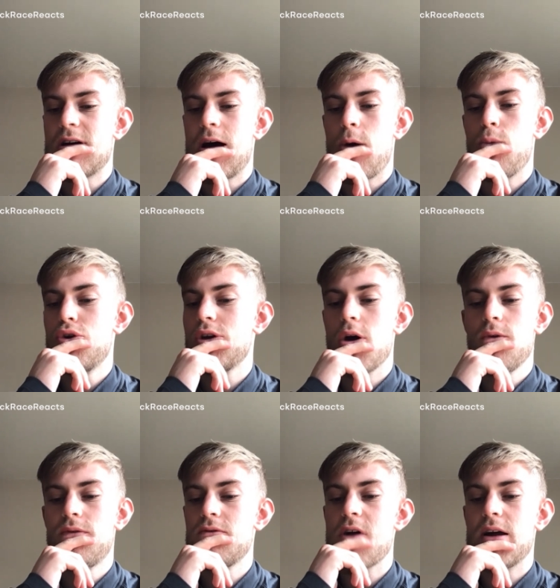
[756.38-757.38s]
wouldn't go
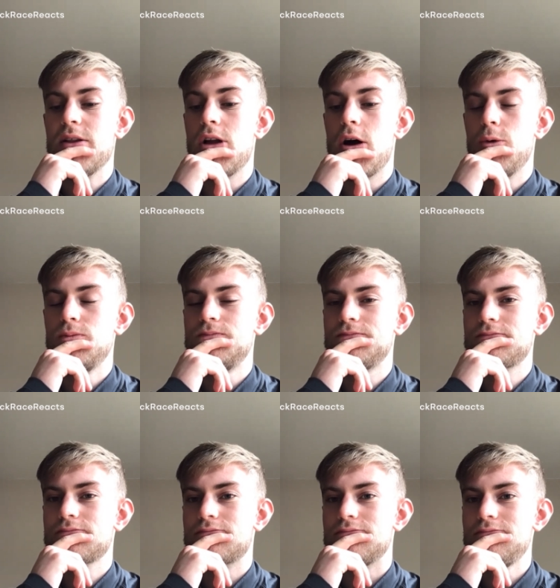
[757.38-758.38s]
for Ryan Lowe
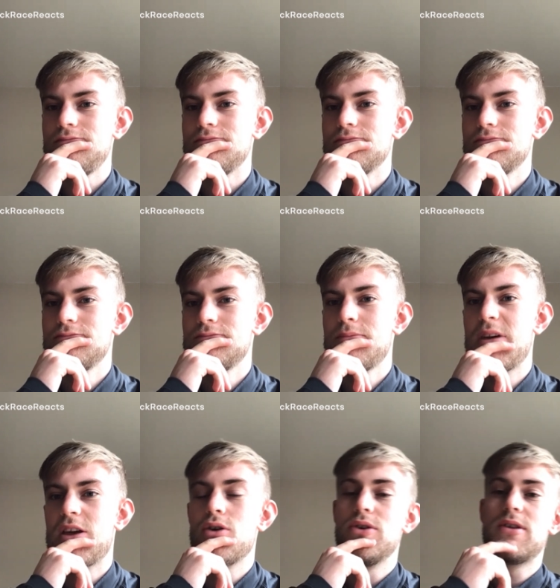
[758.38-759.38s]

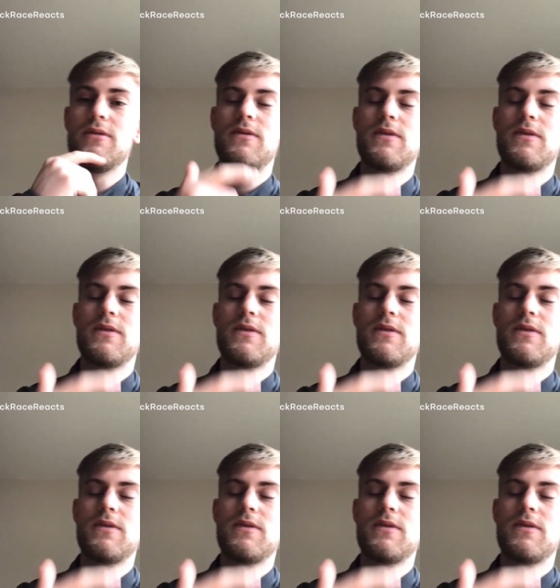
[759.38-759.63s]
because